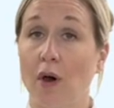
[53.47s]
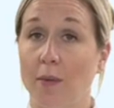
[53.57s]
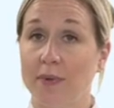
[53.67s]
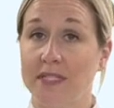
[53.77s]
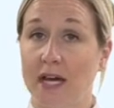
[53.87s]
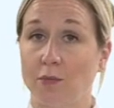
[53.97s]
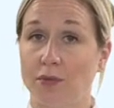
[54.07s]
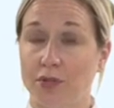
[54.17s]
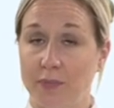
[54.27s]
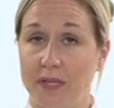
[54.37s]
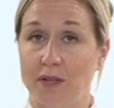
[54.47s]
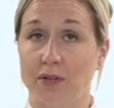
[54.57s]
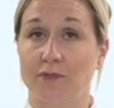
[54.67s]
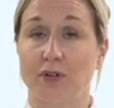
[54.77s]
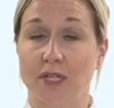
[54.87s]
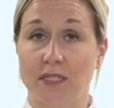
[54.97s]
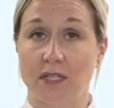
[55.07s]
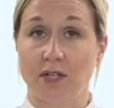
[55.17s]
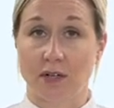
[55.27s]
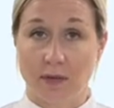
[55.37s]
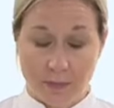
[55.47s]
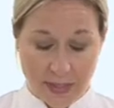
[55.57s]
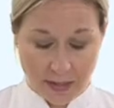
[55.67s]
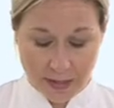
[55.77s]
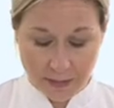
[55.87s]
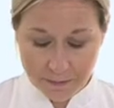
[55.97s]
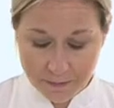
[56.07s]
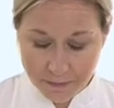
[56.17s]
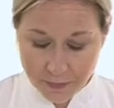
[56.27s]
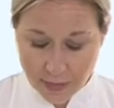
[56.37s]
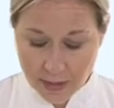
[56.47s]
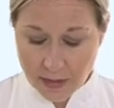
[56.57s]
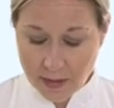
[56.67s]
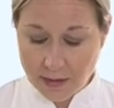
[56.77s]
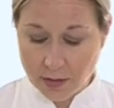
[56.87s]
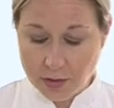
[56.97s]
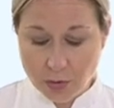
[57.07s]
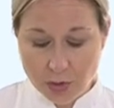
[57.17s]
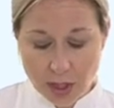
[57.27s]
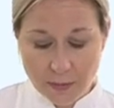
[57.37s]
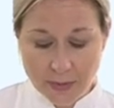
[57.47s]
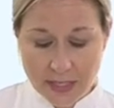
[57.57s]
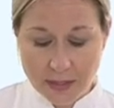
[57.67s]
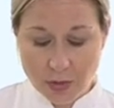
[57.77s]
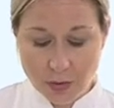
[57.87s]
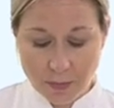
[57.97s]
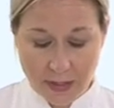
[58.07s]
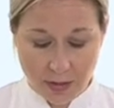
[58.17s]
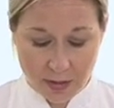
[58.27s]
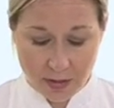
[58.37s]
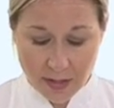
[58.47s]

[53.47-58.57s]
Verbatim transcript: up and down with your peeler for easier peeling. There are two sharp sides to a peeler